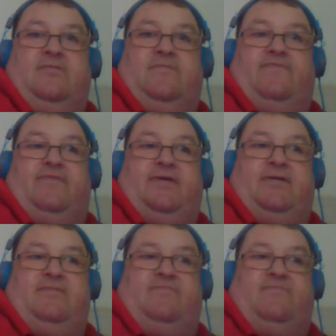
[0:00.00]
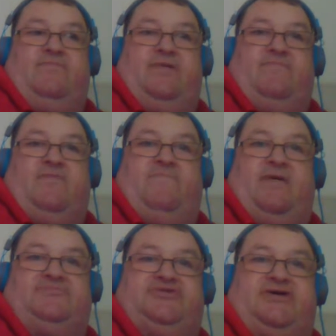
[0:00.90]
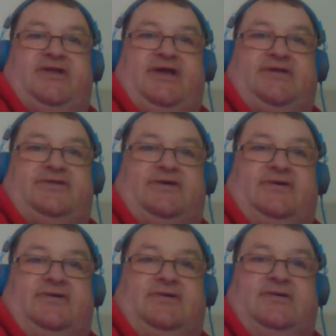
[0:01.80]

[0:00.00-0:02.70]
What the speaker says: hopefully we will be able to connect there.